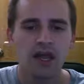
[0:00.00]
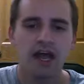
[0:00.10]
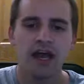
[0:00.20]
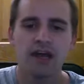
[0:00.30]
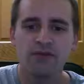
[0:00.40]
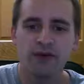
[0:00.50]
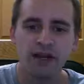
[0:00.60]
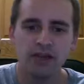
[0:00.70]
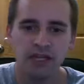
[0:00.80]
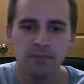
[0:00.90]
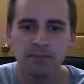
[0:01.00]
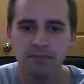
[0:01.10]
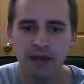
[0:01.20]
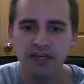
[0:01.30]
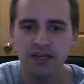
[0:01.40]
And finally,
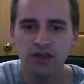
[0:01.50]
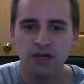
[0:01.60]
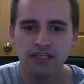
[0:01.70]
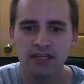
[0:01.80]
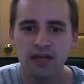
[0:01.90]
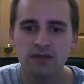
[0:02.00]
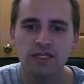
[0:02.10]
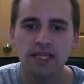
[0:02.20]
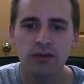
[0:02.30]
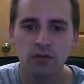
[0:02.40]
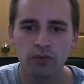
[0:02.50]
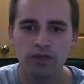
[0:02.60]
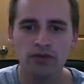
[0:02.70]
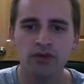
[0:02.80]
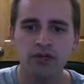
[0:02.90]
BenQ has announced that they will
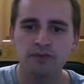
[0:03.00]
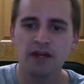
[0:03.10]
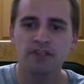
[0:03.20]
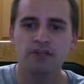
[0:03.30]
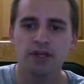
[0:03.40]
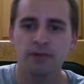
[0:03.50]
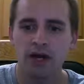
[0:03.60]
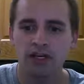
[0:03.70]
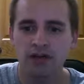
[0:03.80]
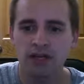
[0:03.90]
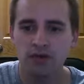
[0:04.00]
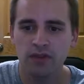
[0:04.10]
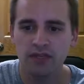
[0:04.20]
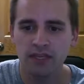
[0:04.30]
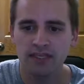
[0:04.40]
renew their sponsorship contract
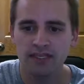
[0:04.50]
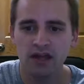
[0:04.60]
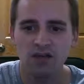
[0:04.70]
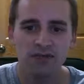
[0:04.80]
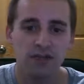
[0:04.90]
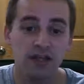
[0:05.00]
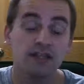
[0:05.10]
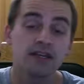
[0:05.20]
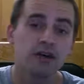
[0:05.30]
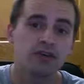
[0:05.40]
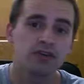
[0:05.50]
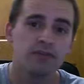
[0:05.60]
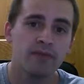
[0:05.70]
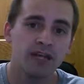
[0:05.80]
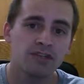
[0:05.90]
with ESL for the Intel
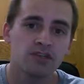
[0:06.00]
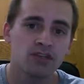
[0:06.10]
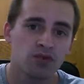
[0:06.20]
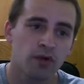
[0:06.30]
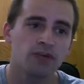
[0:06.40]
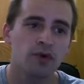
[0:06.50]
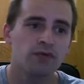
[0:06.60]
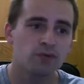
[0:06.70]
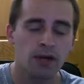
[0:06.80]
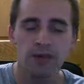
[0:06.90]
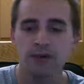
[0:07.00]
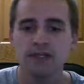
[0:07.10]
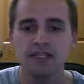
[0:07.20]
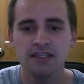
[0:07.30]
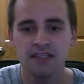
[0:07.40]
Extreme Masters 2012
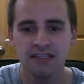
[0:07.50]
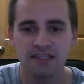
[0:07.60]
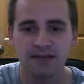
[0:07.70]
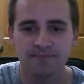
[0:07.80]
2013 season